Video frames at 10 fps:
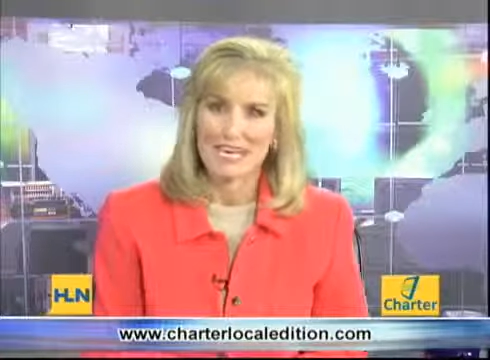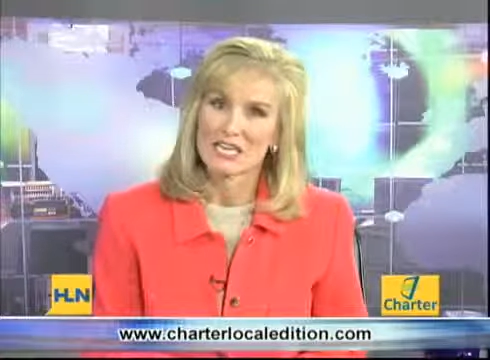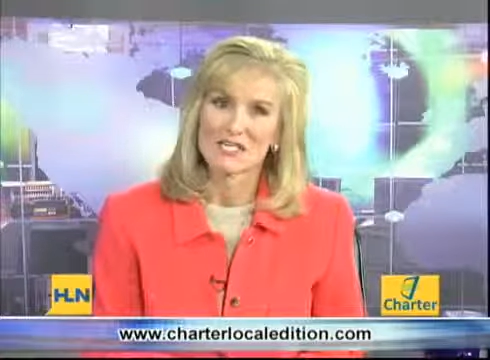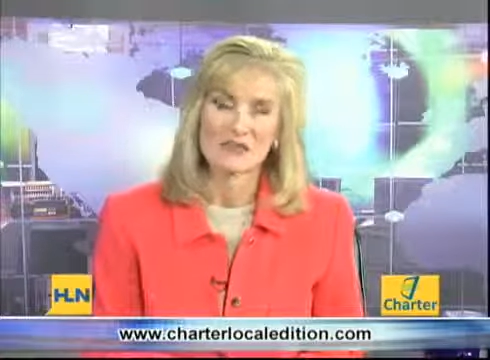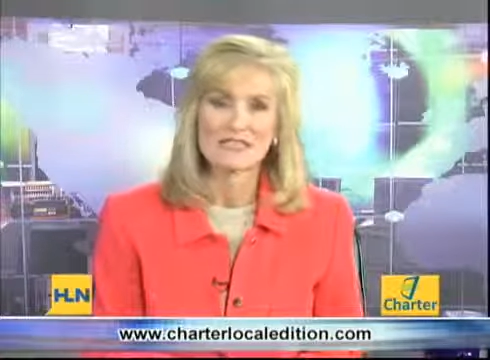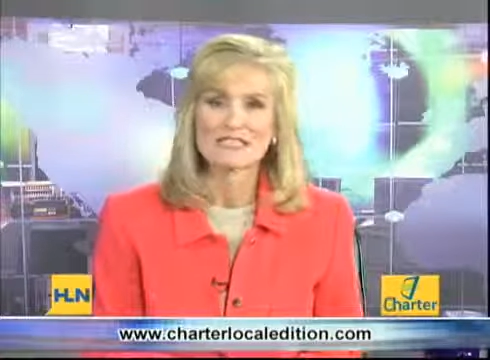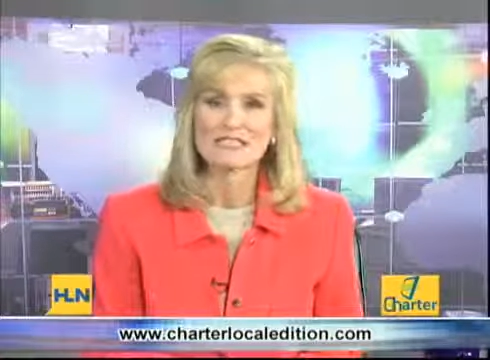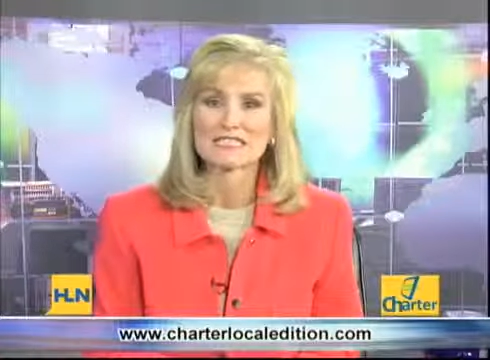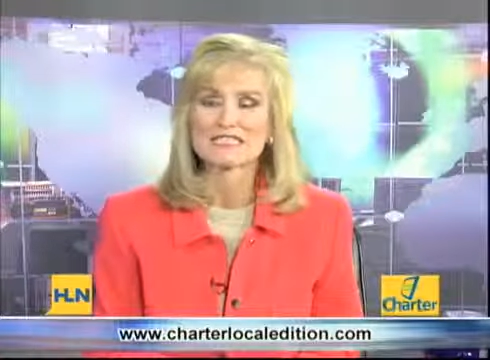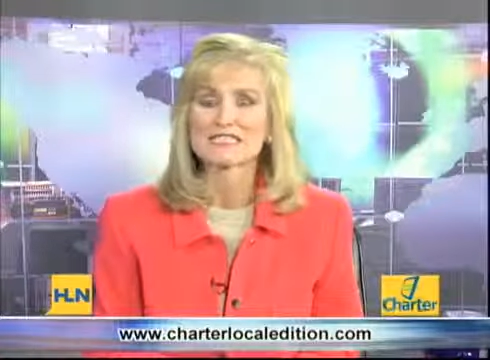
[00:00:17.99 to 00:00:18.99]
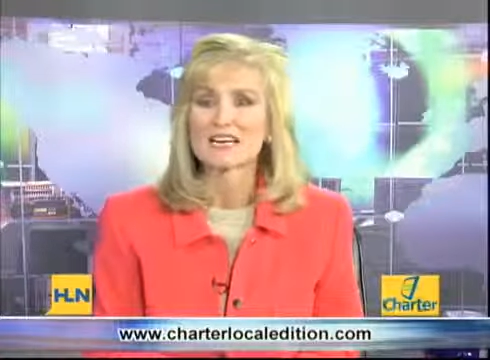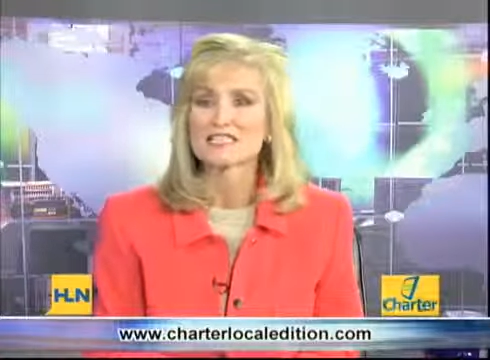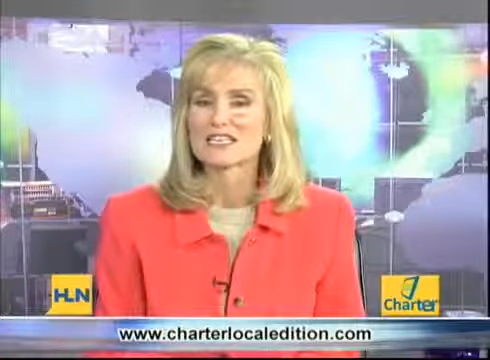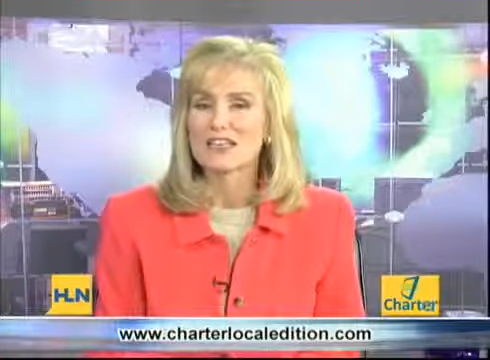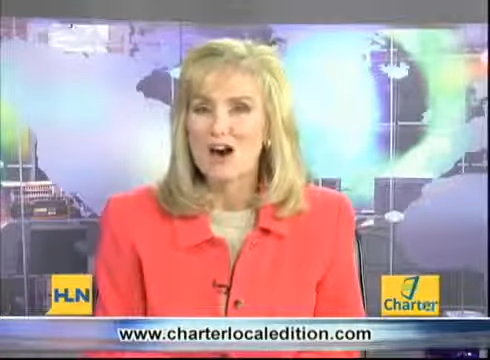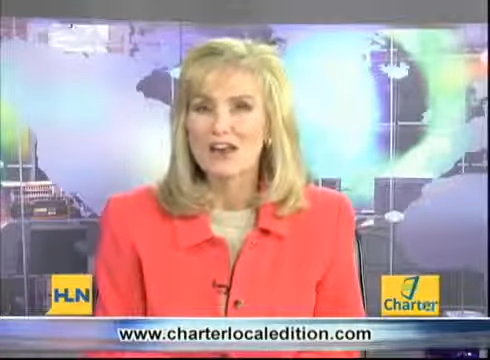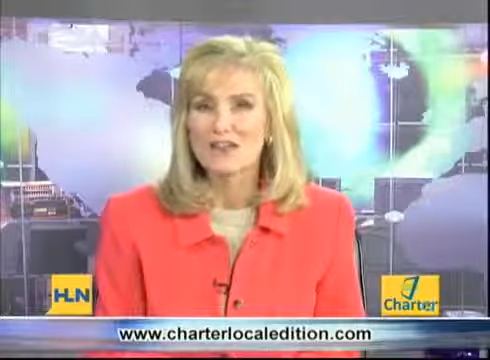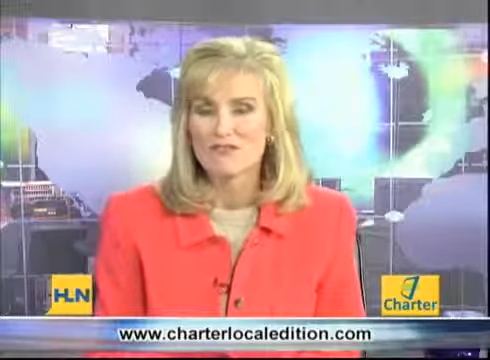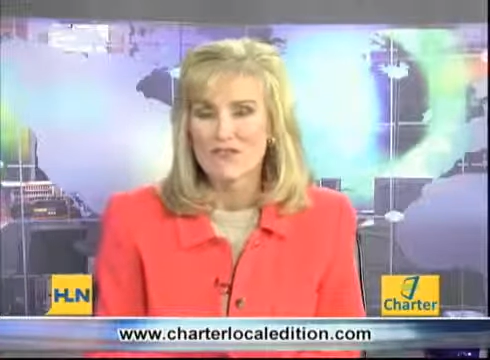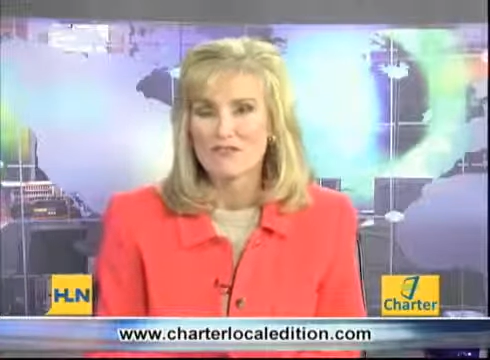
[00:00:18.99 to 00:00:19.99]
He joins us to discuss a
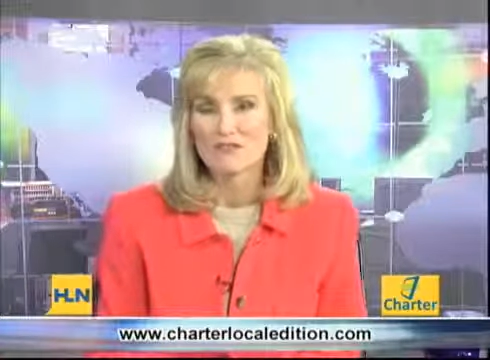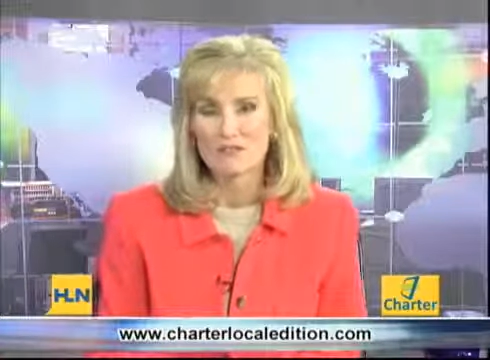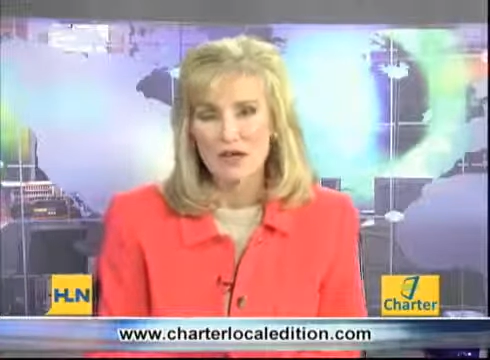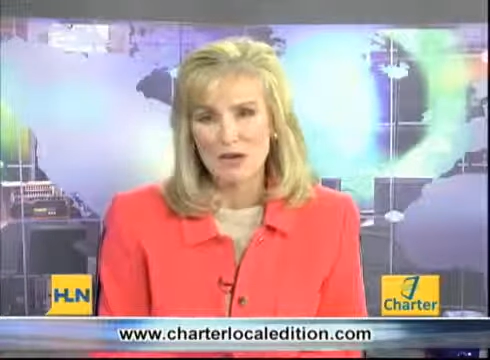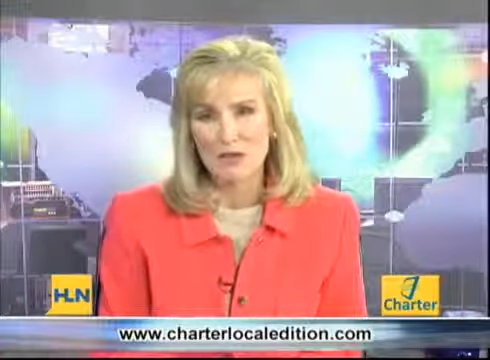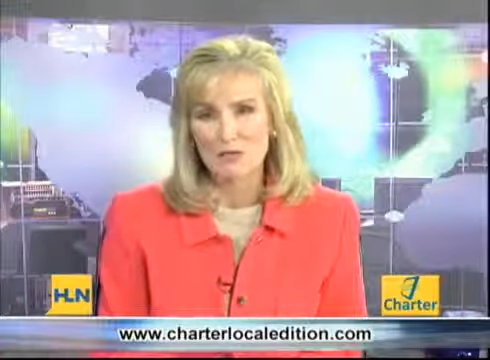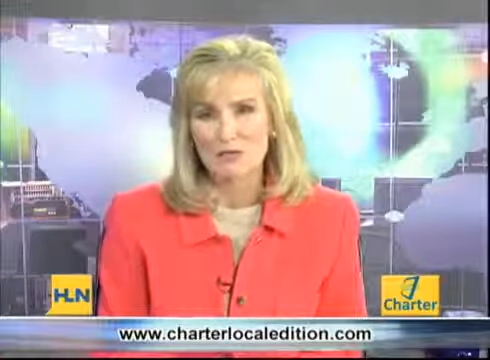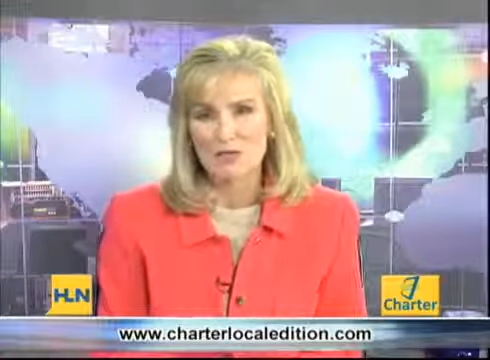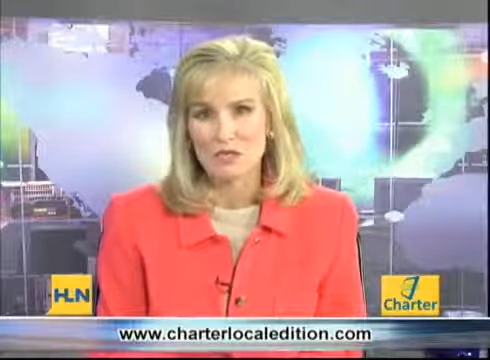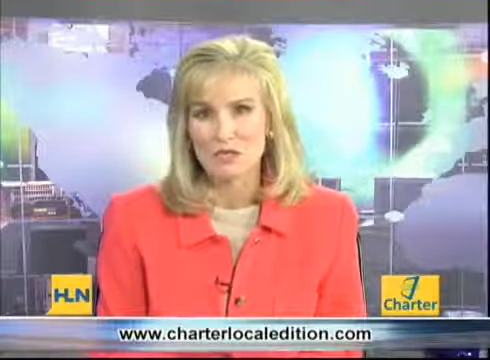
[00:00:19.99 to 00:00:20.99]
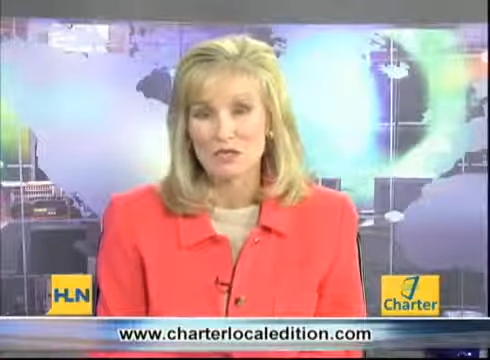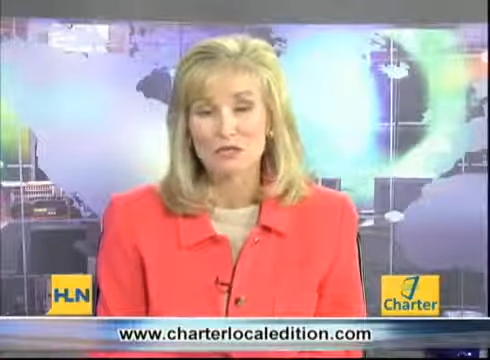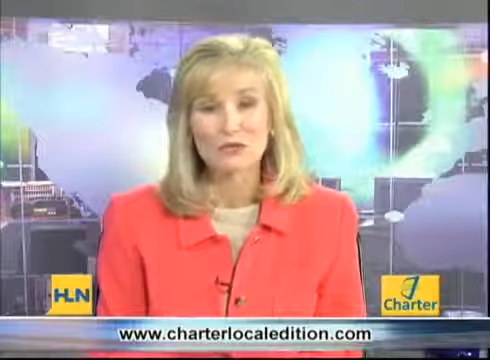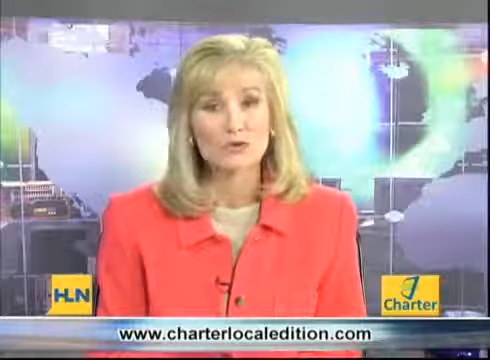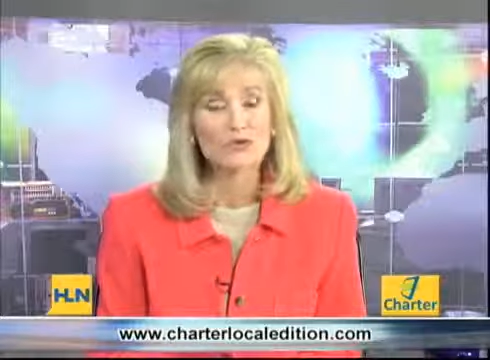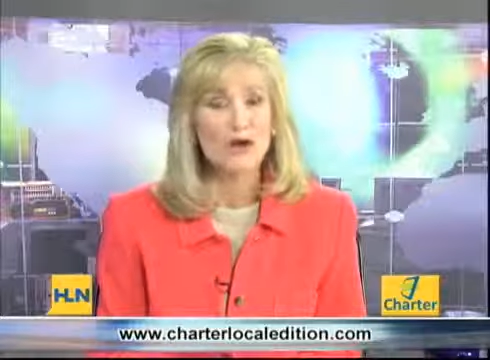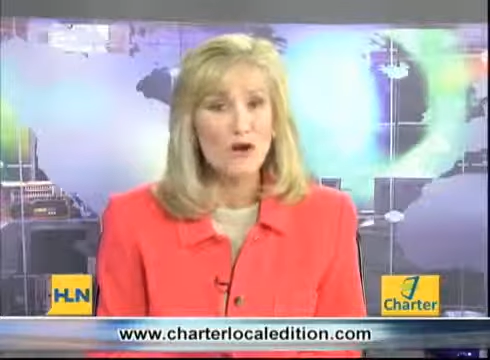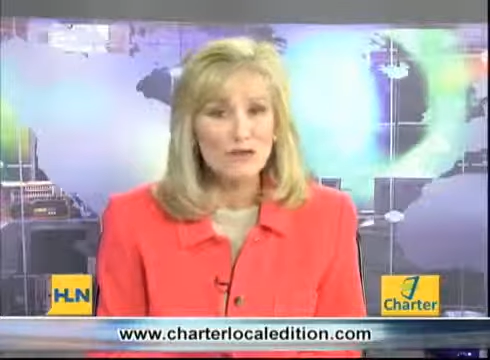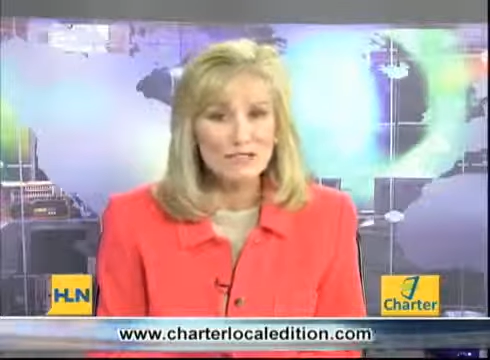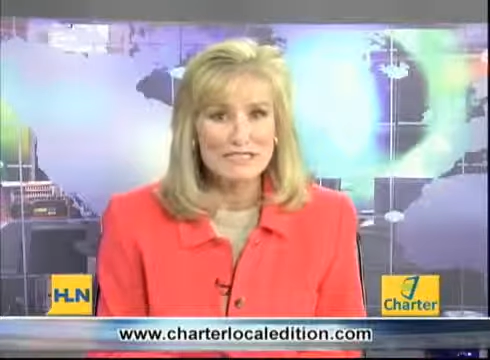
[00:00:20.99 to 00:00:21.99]
non-invasive medical procedure to treat
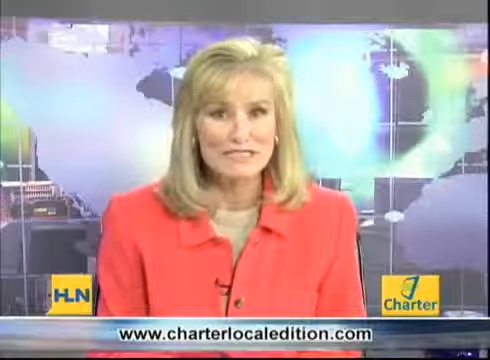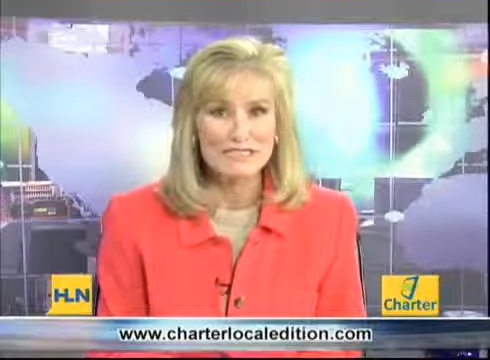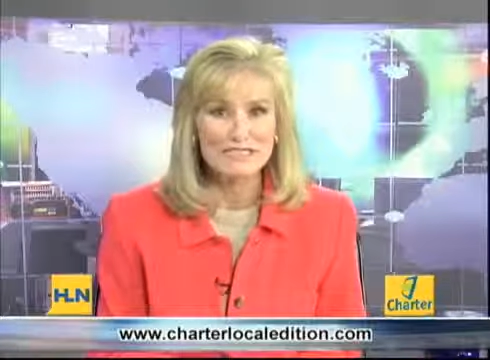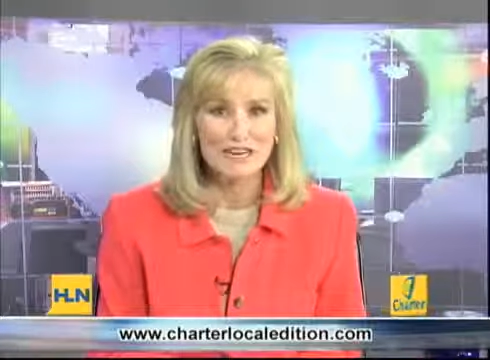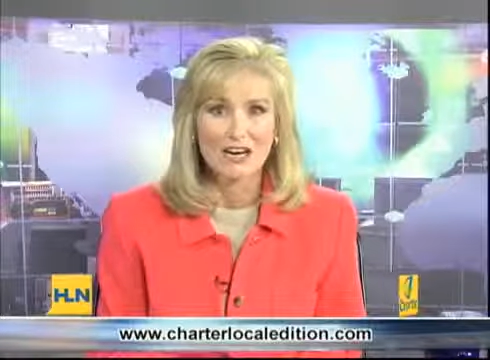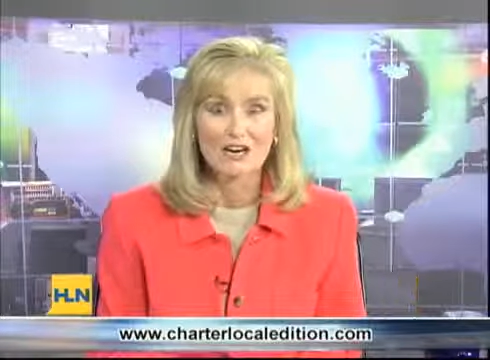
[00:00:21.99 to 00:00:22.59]
heart disease